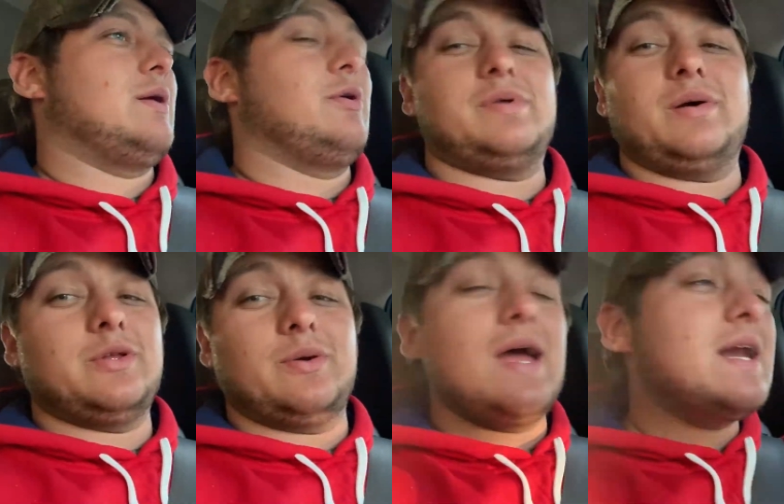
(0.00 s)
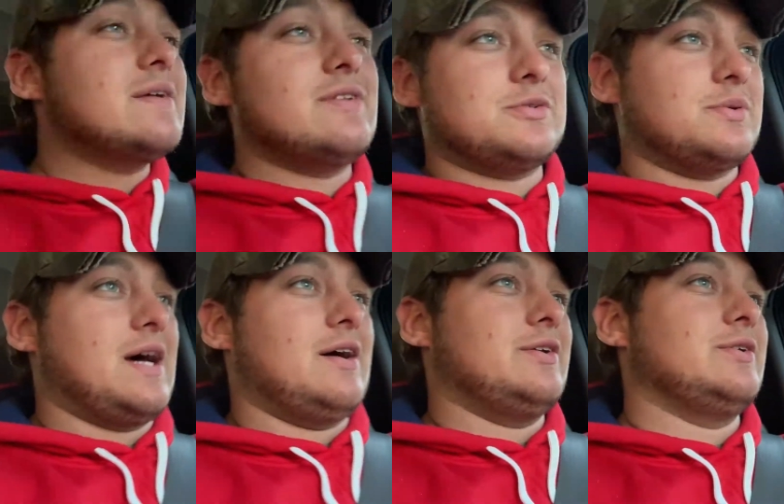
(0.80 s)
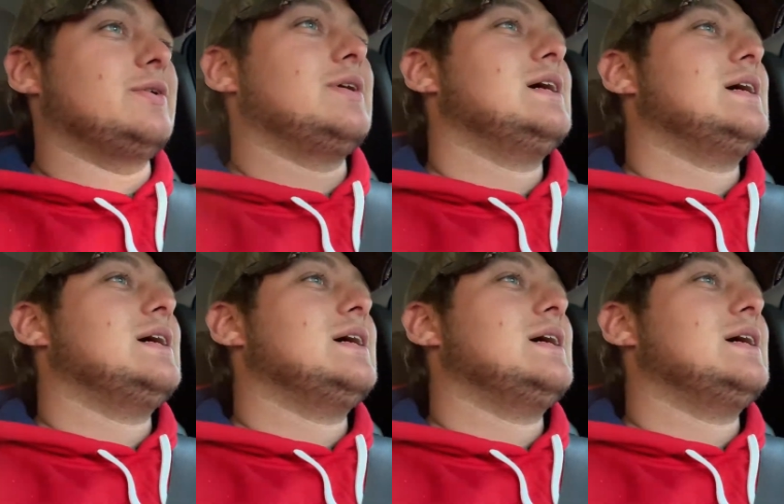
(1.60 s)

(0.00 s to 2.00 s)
I wouldn't be able to do any of this without you.